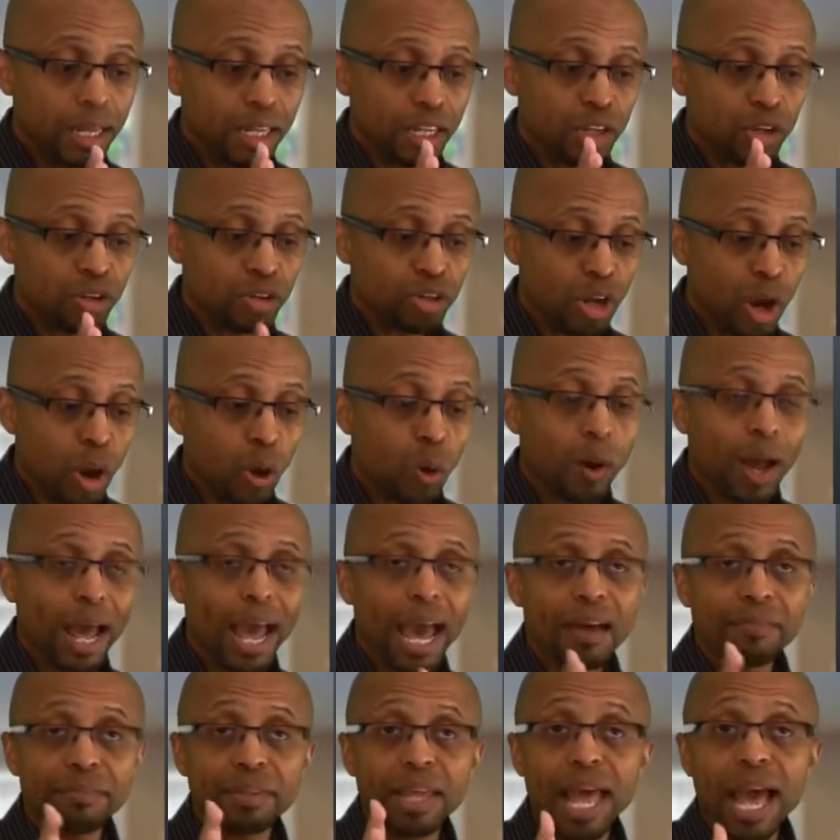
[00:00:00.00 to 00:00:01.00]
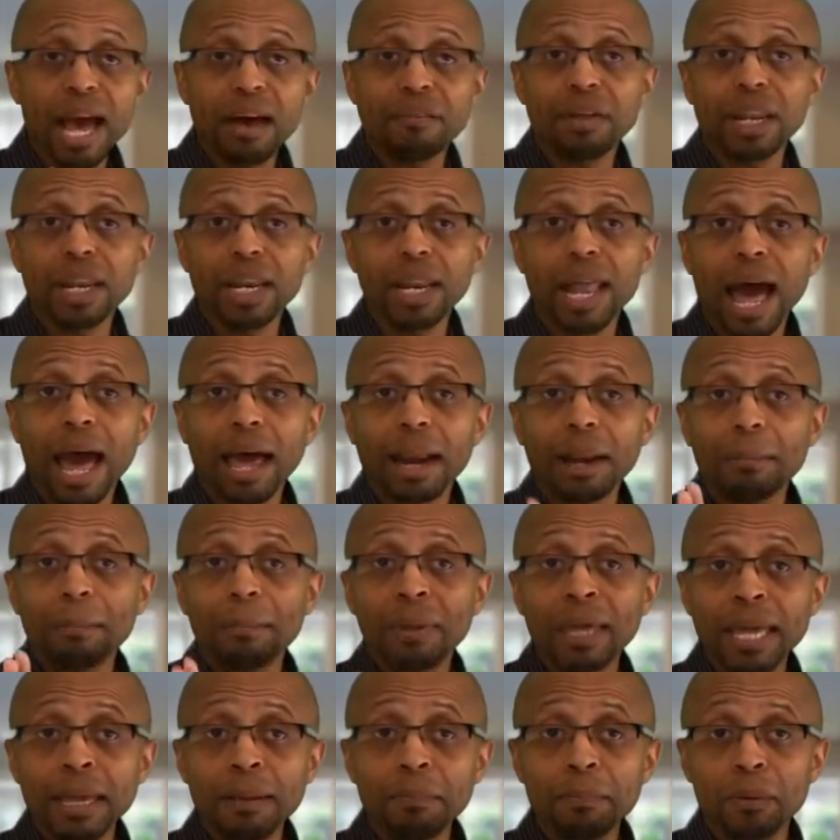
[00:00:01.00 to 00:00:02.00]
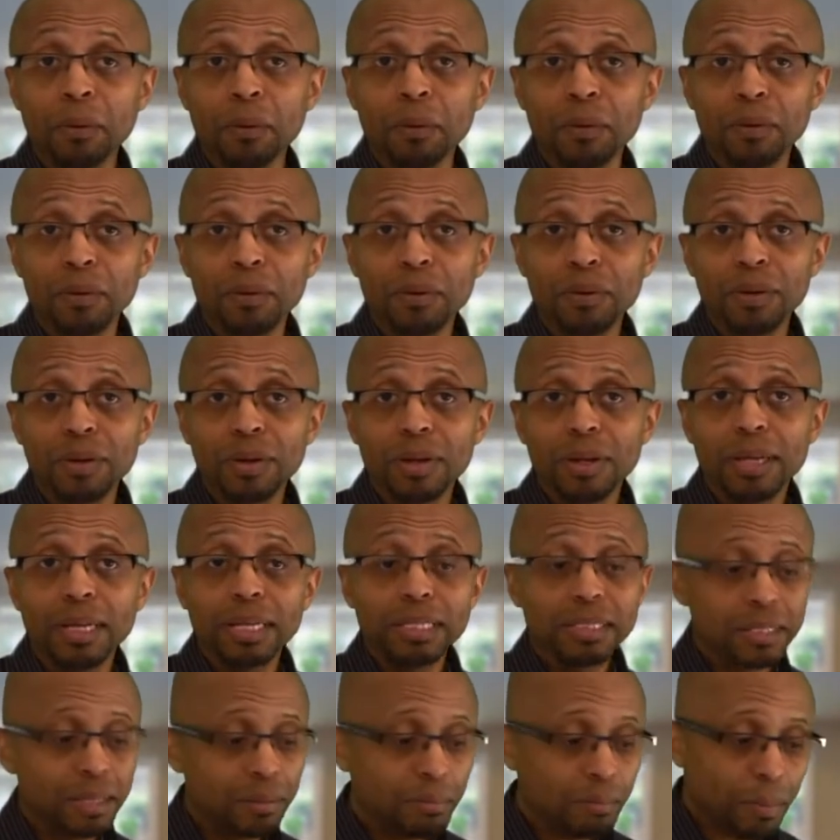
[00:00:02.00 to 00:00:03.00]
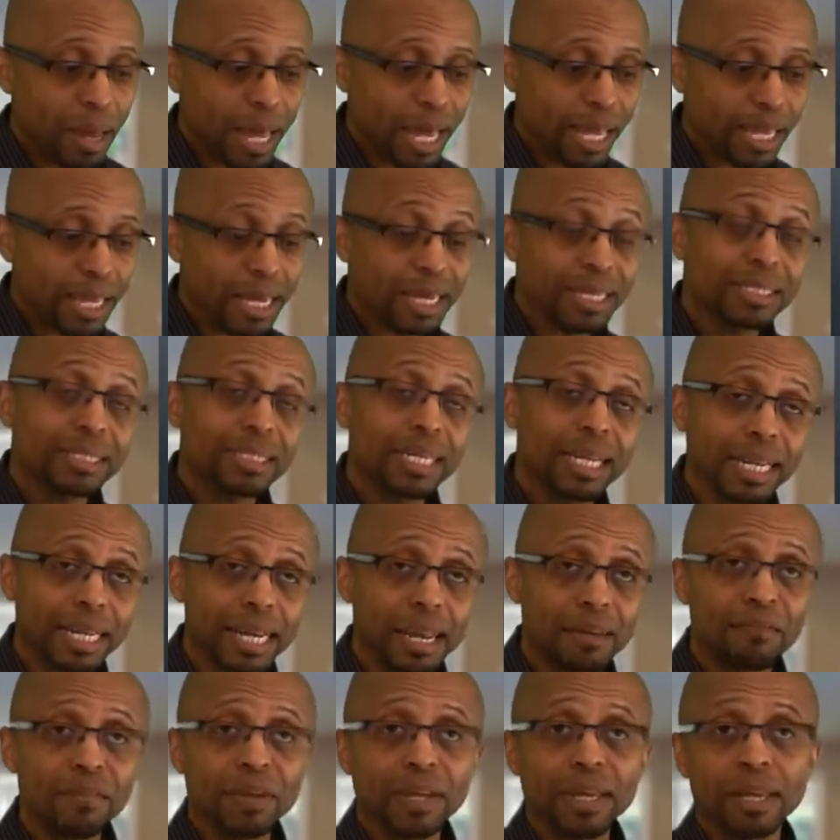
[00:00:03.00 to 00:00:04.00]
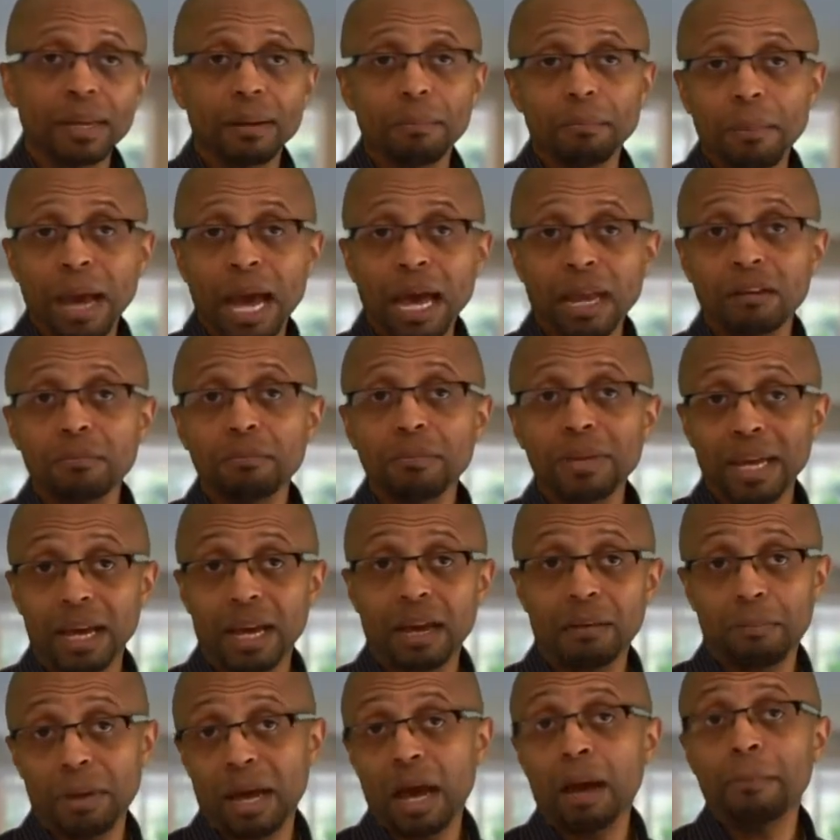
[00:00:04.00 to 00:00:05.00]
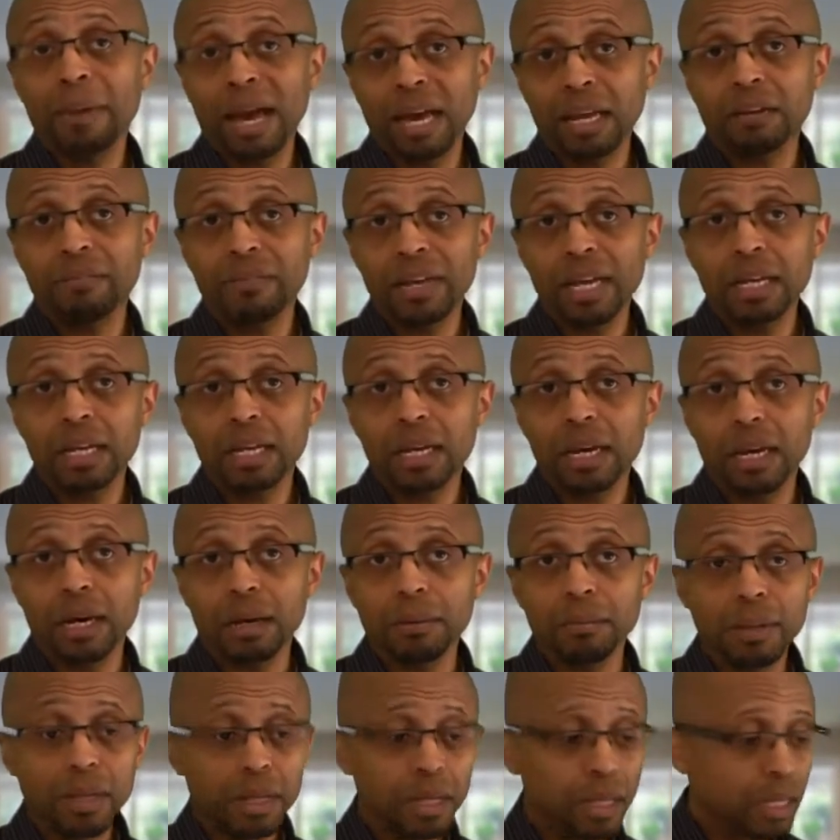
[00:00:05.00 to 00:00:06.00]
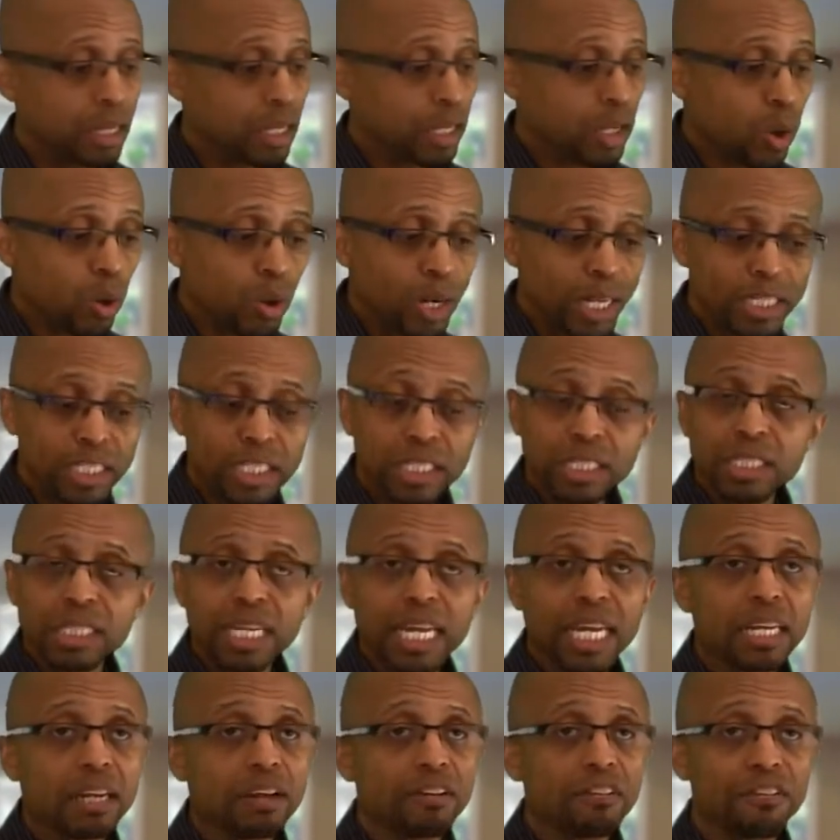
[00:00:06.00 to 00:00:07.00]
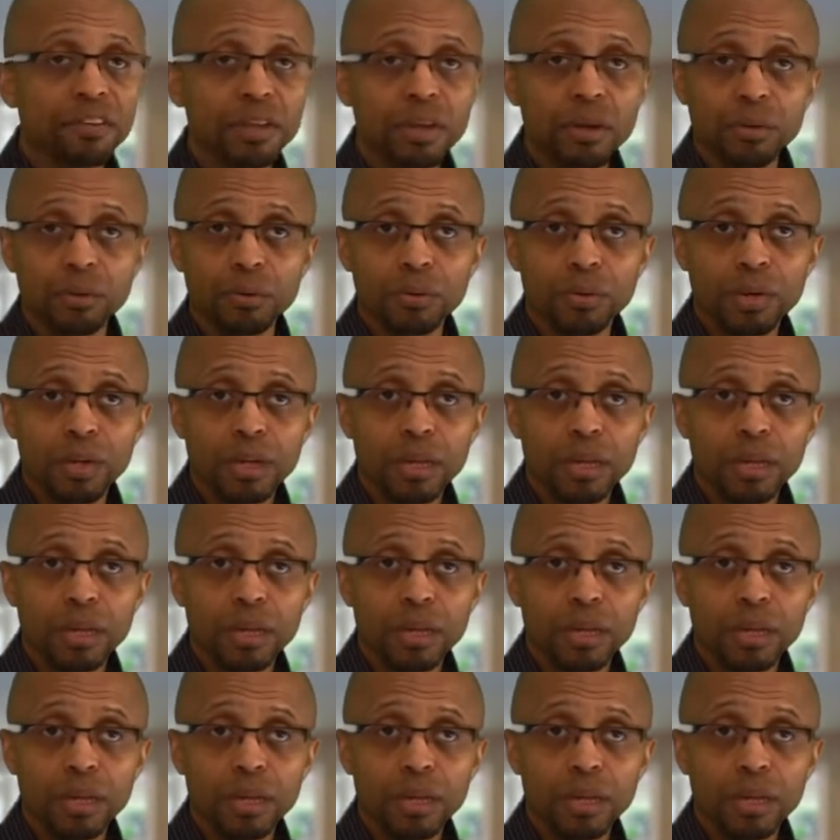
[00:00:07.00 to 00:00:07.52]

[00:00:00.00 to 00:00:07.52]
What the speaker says: You don't have to have a lot of people to make a significant amount of income. You only just need a few.